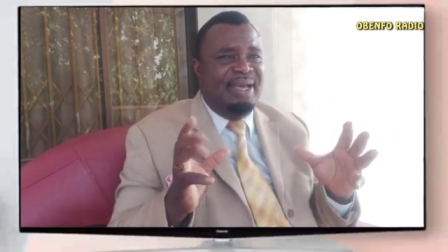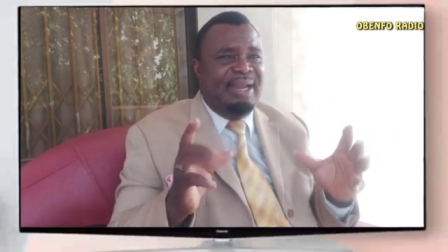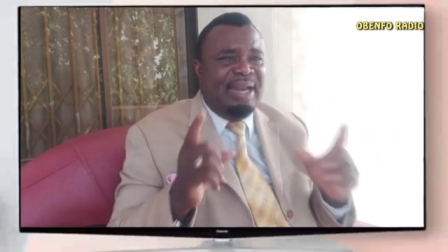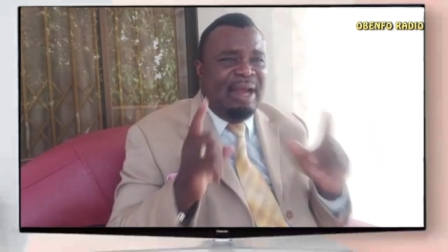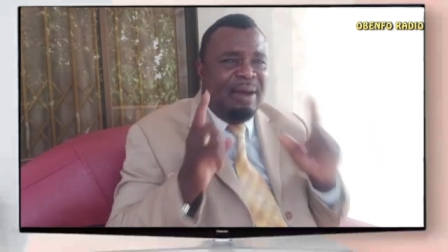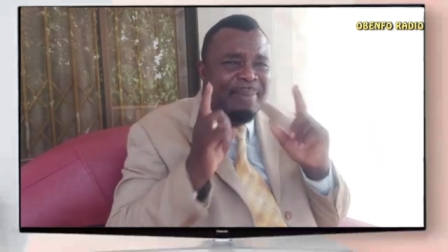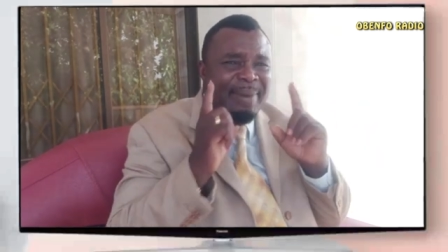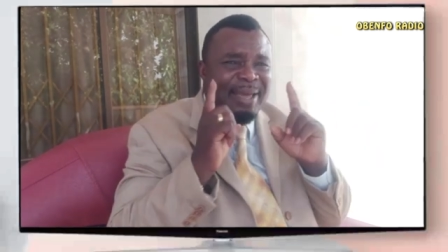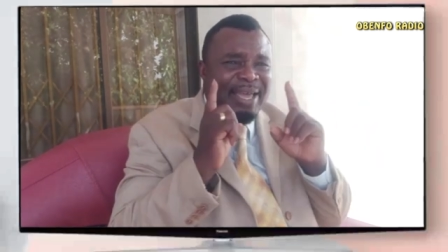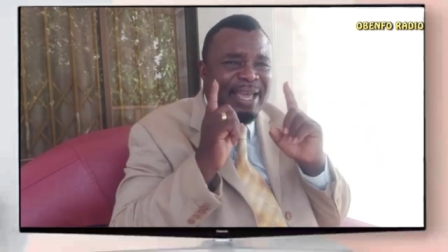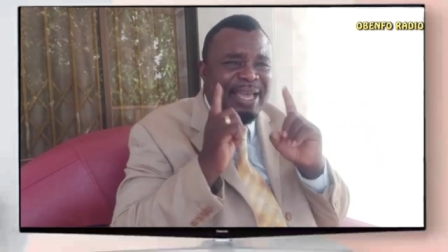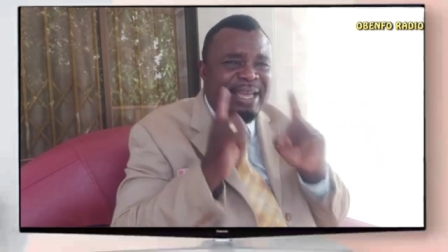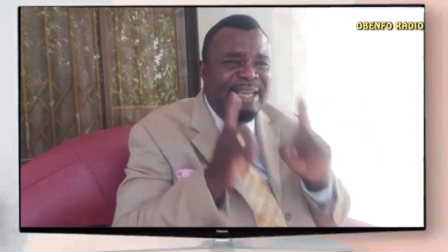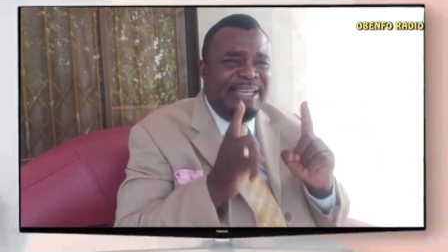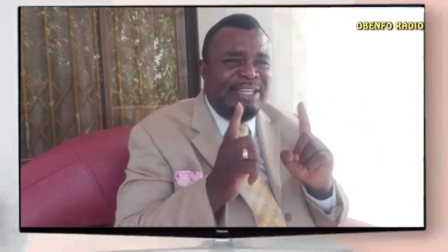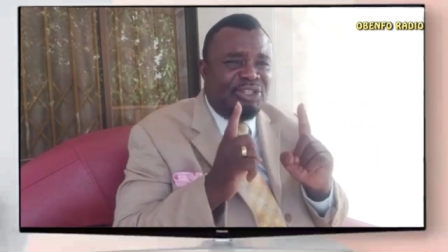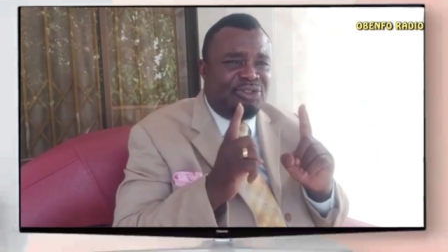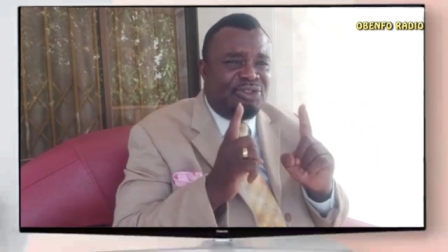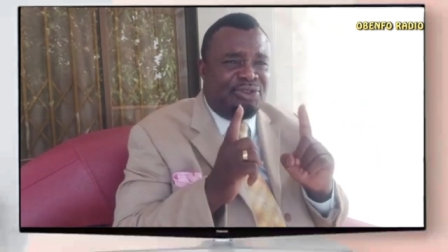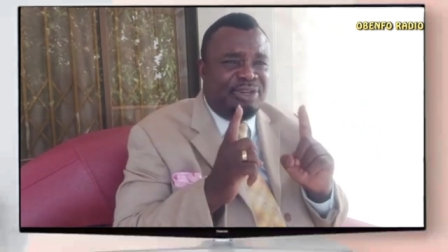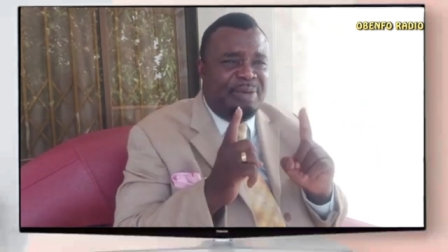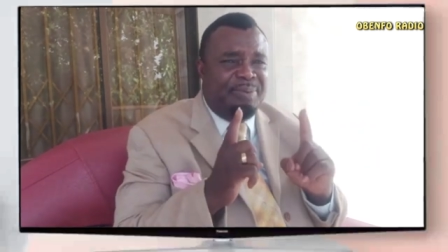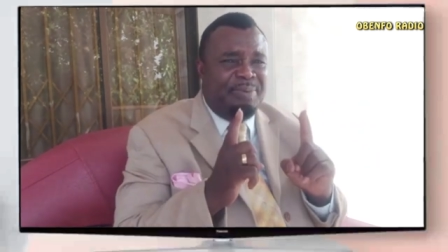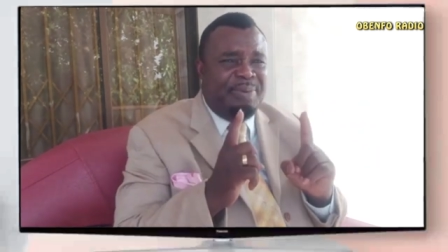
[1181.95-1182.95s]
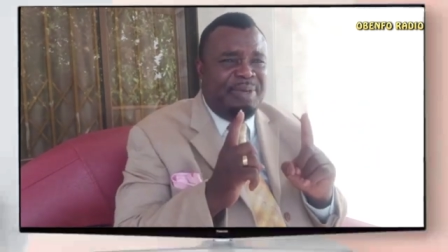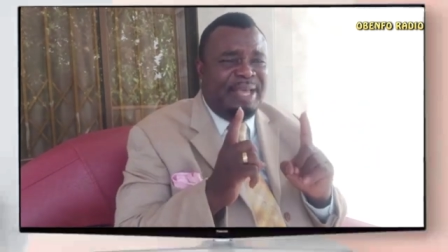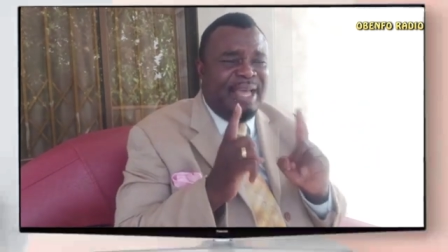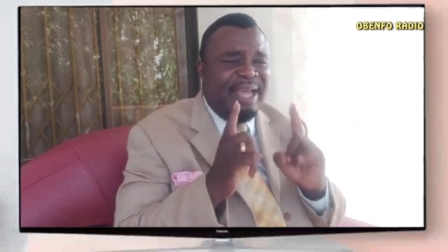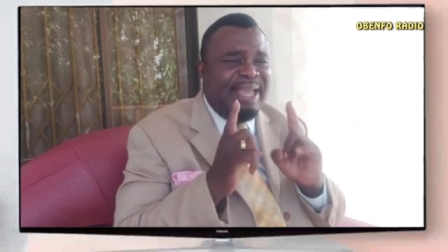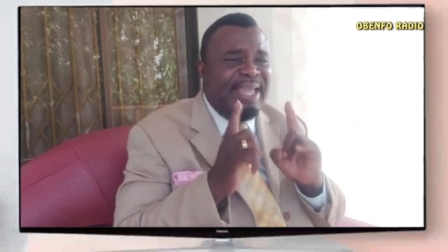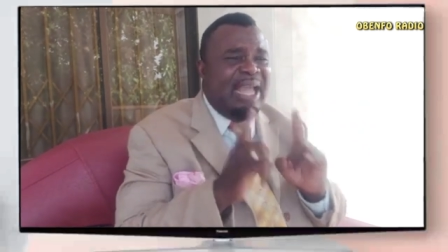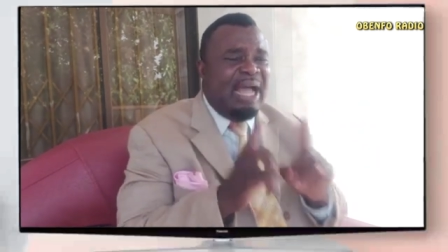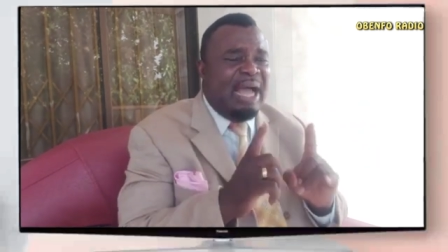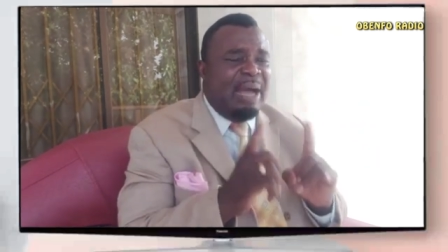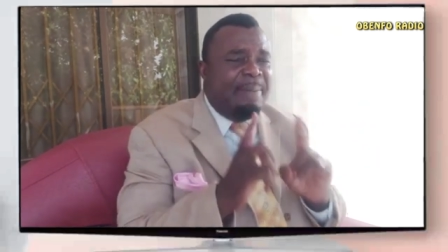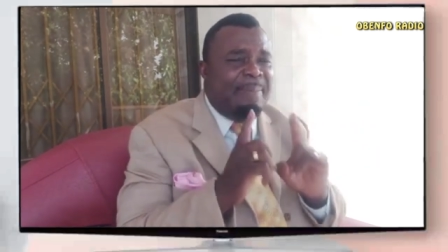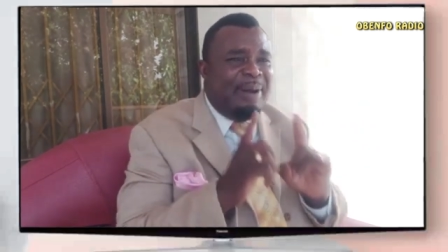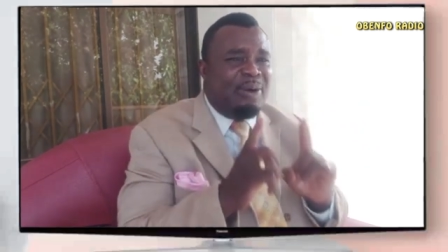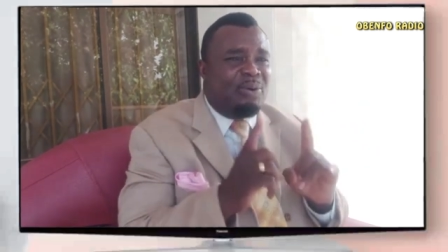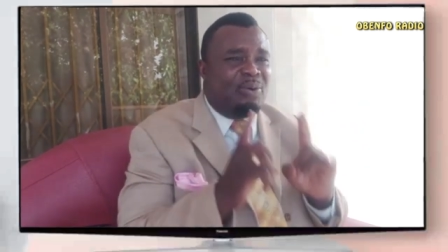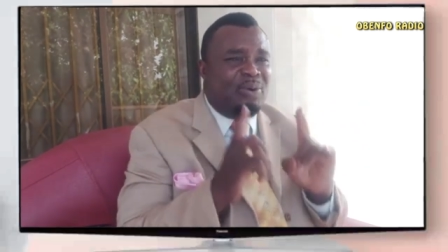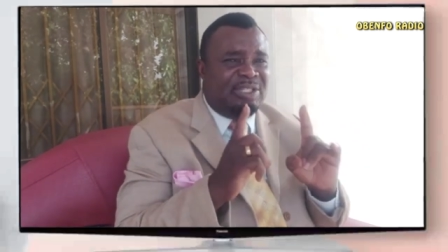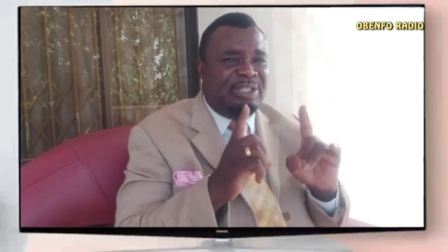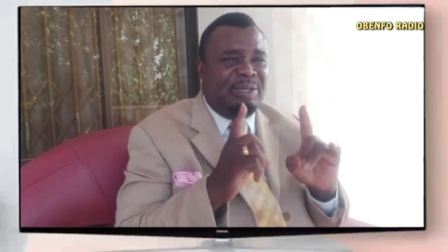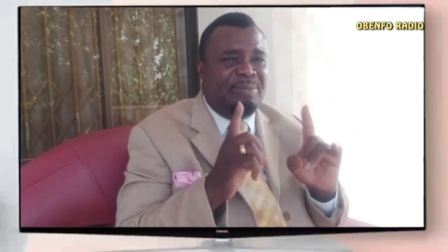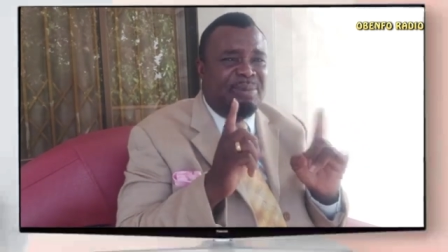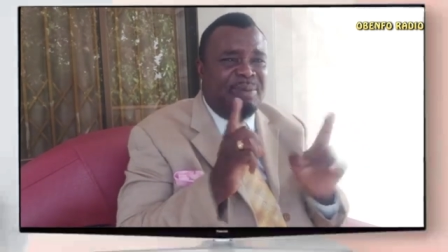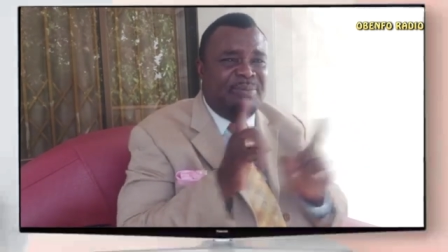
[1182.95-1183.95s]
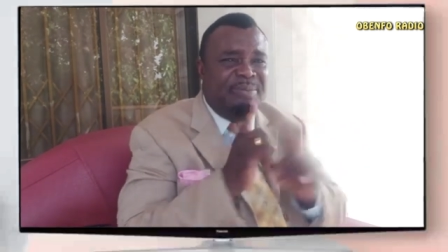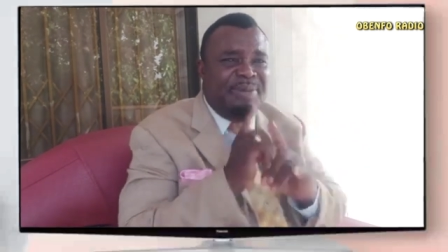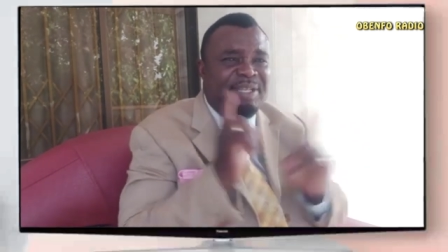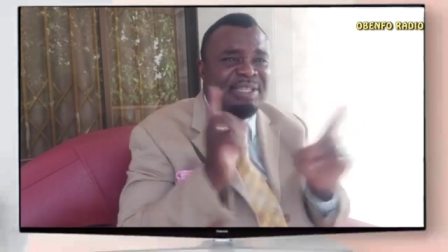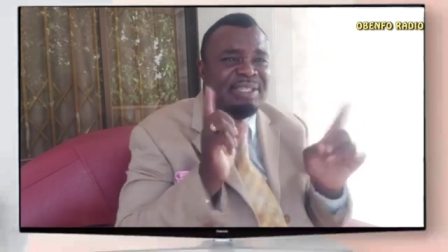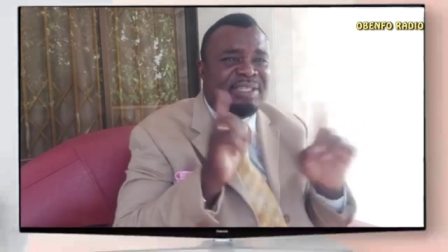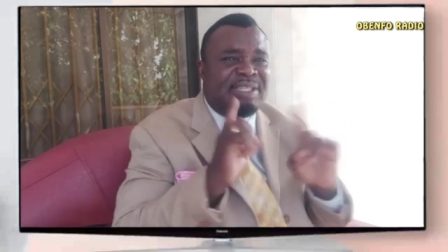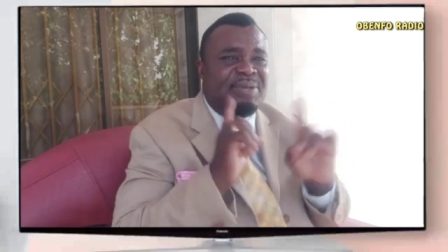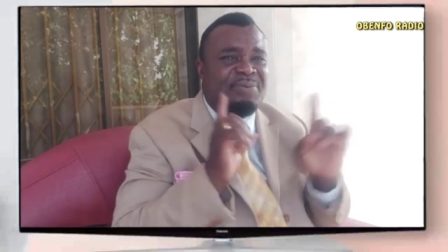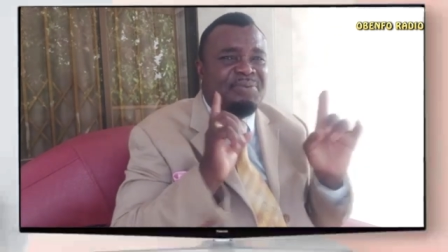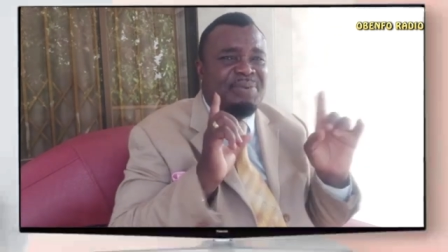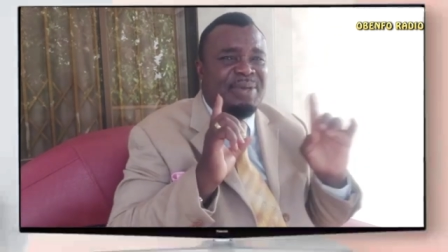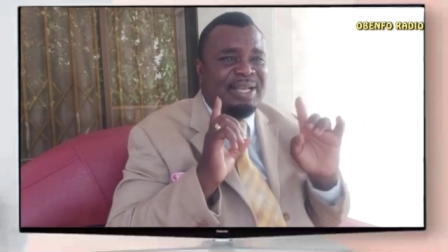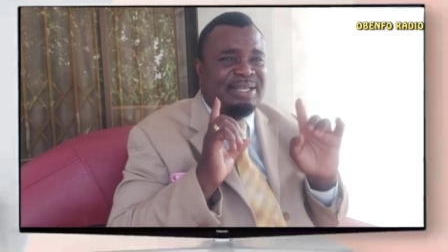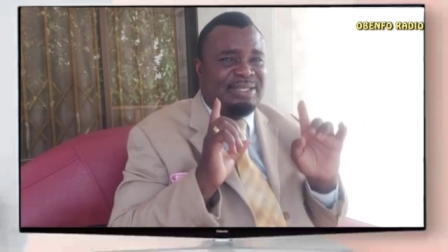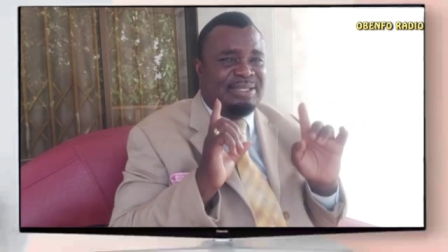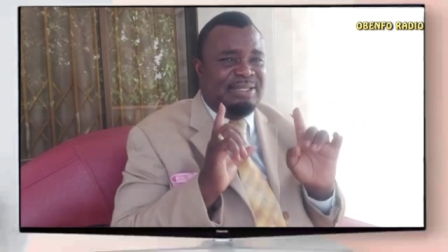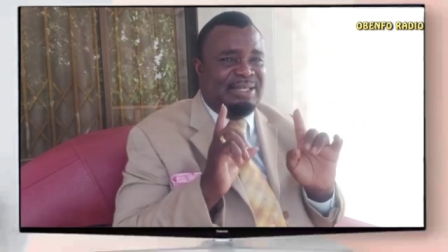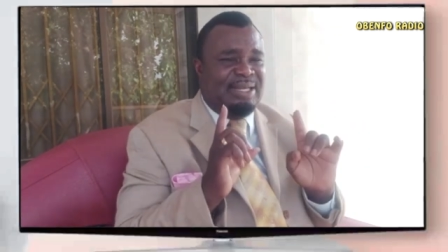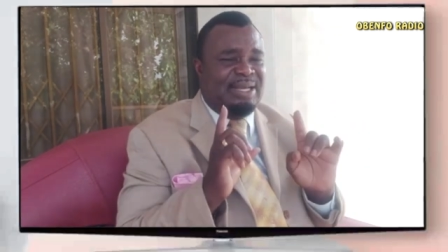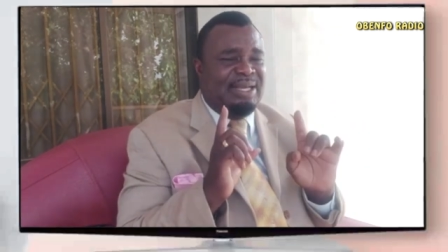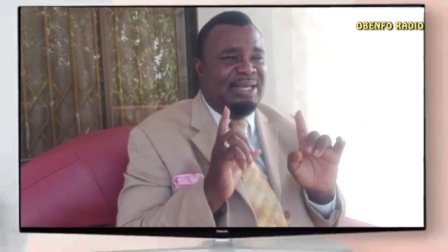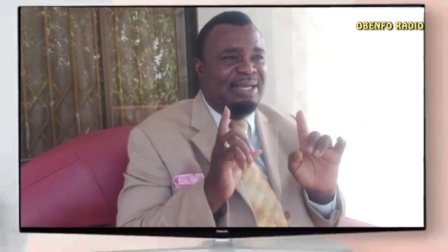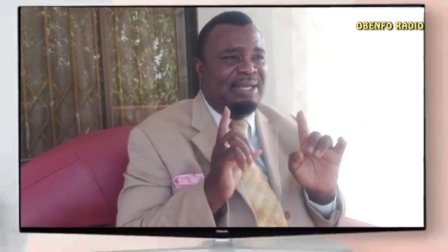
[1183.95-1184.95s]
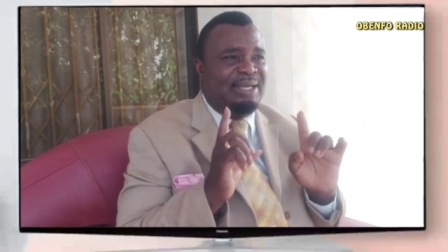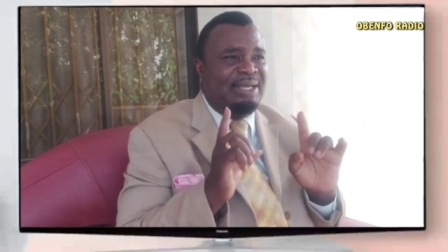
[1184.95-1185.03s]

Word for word: Now be a history be a abacosema be see we are saying.